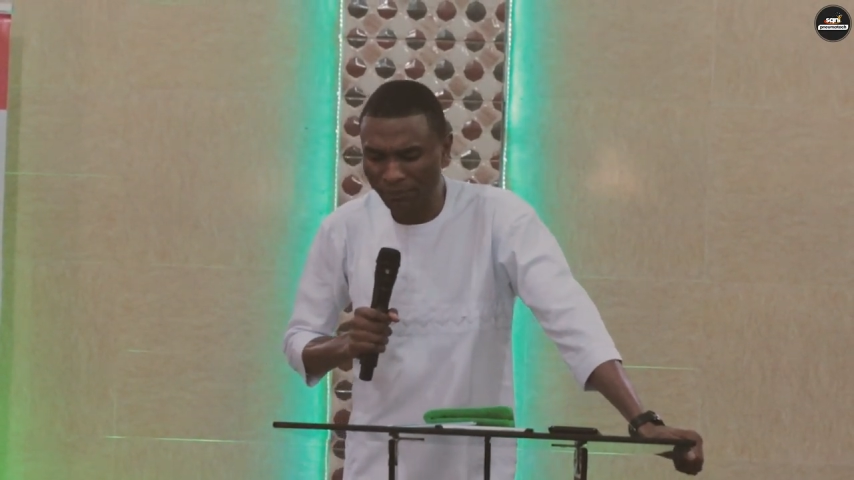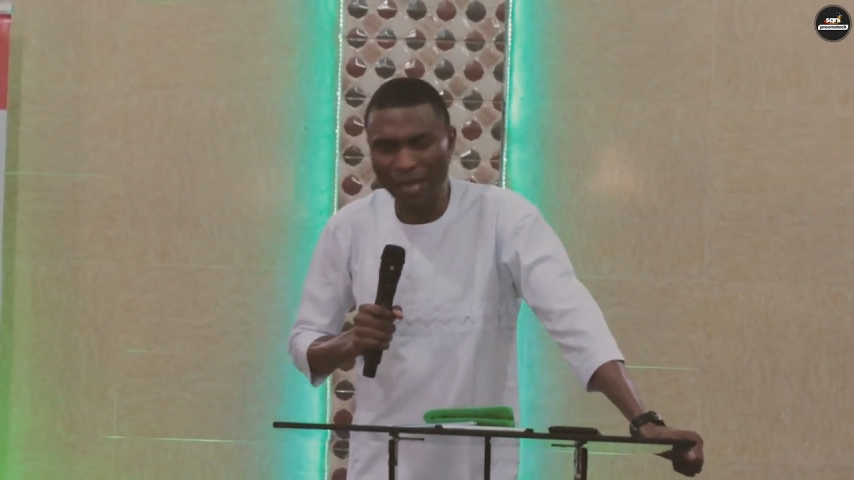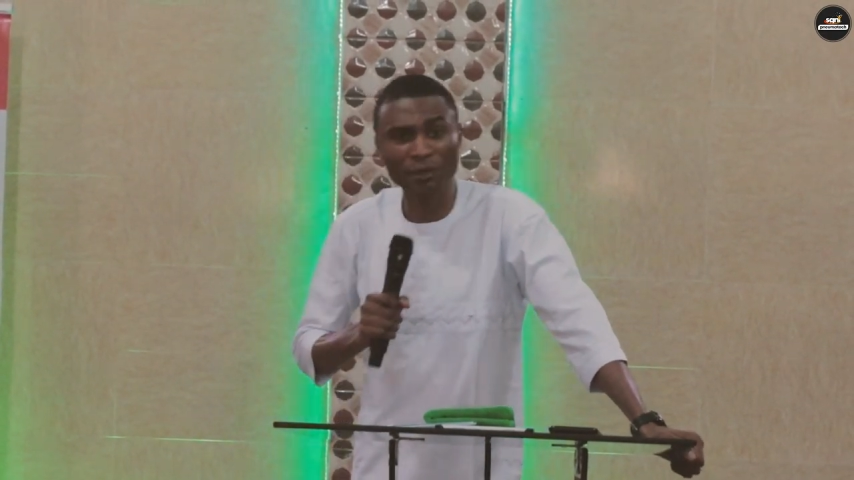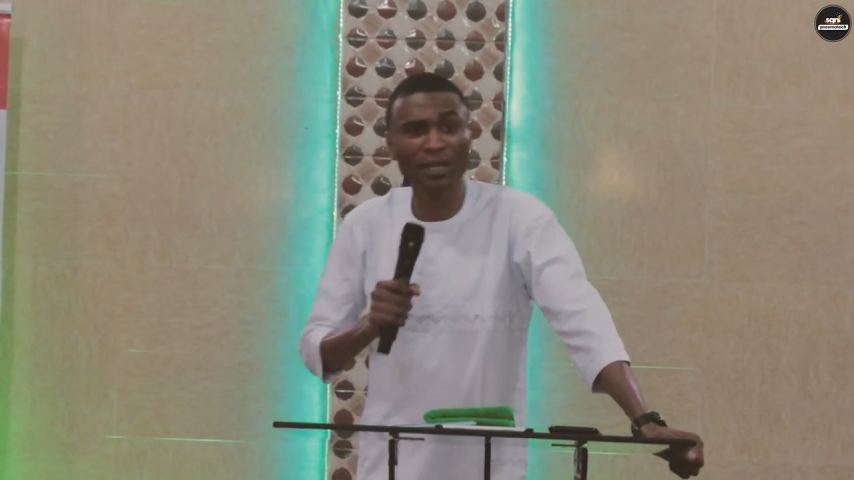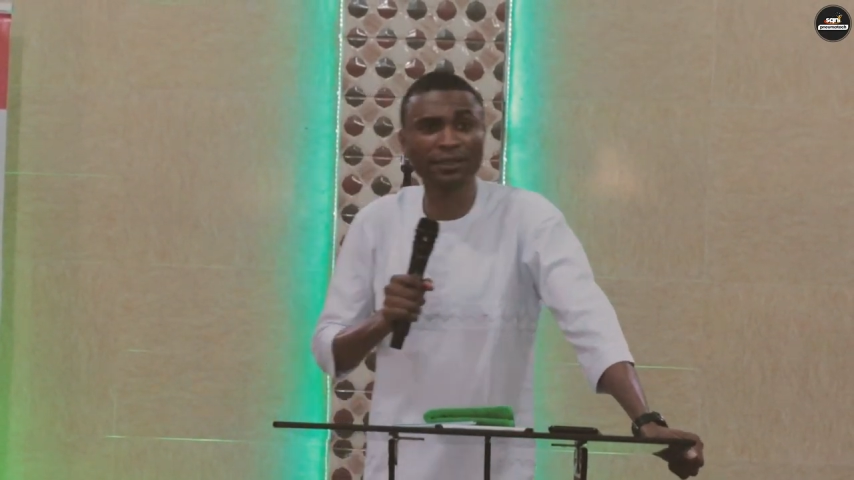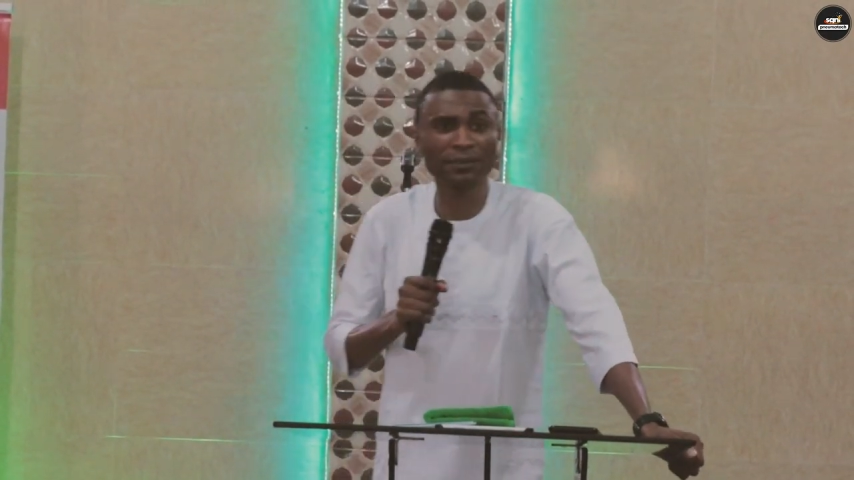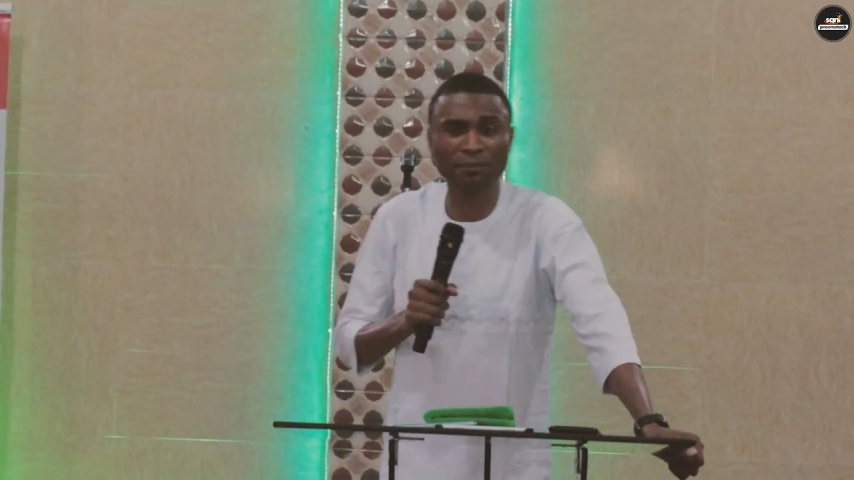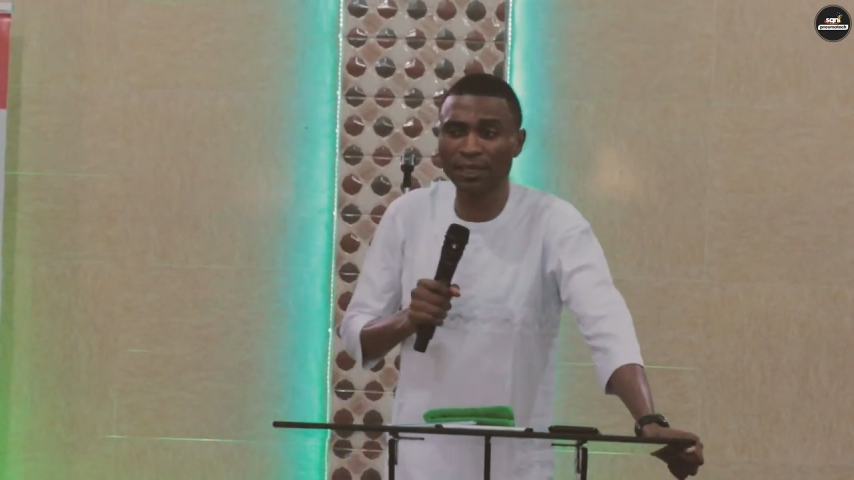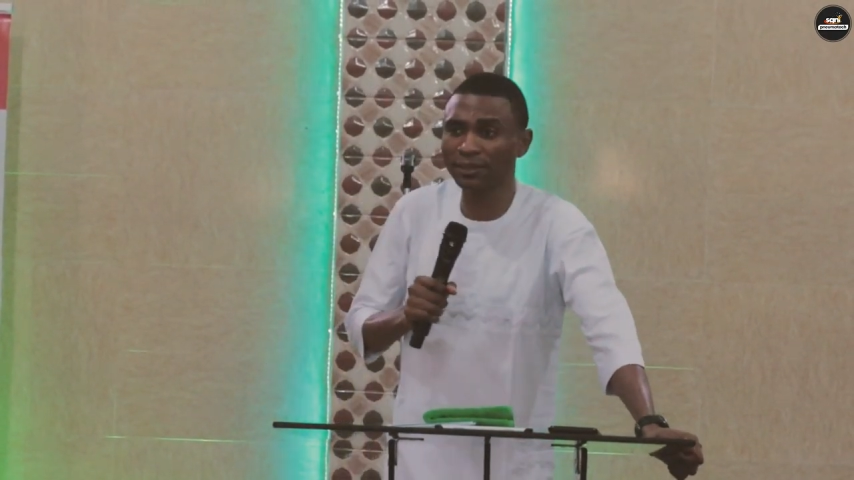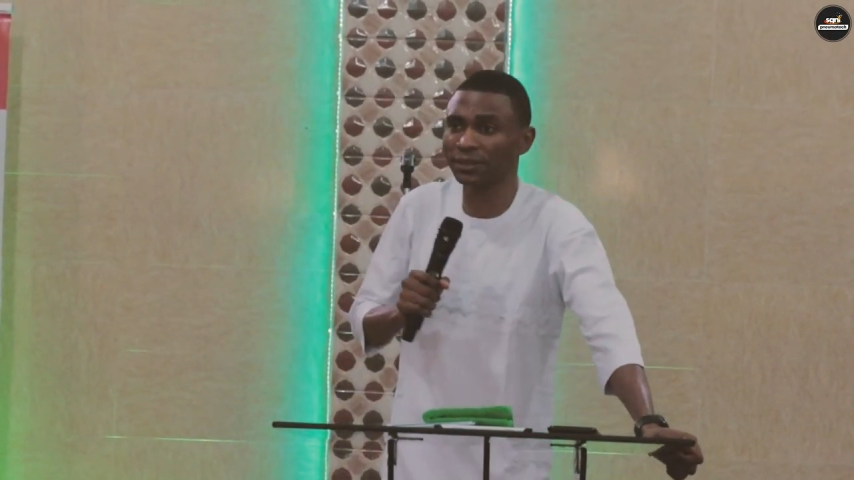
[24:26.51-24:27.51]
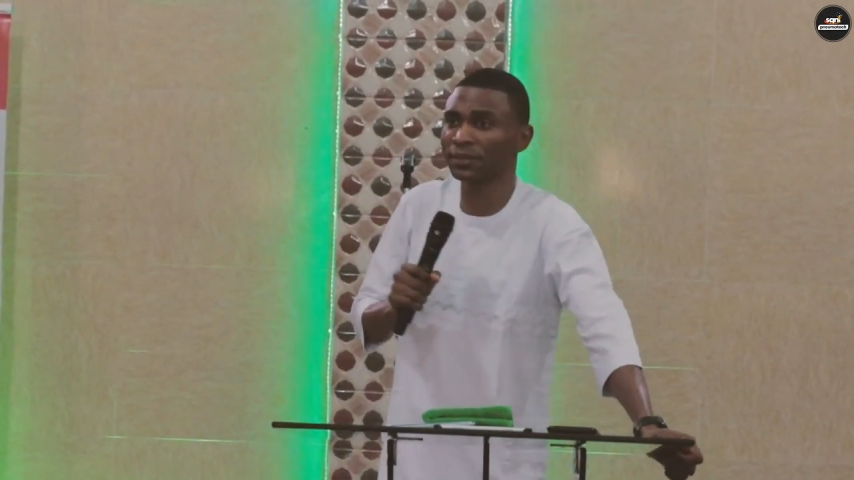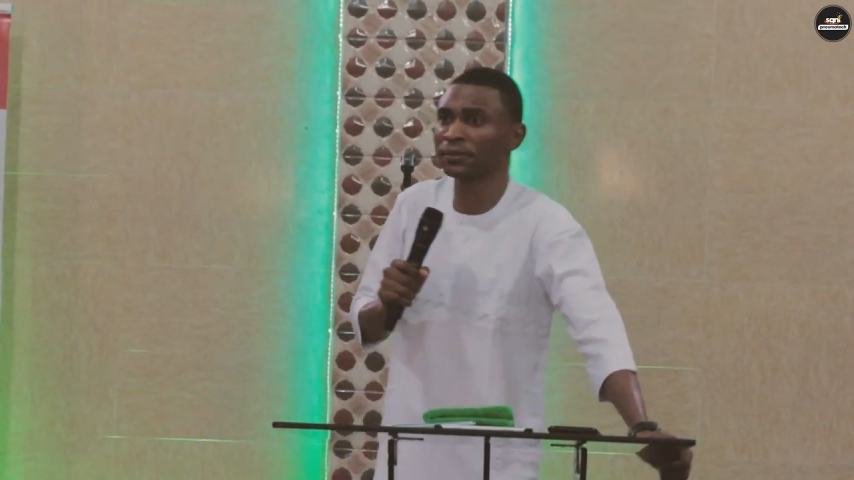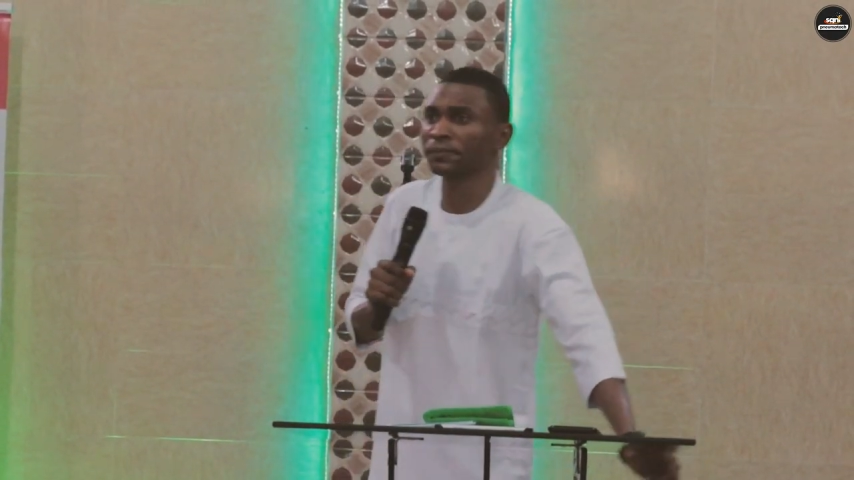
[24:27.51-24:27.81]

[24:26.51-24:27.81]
Are you getting blessed?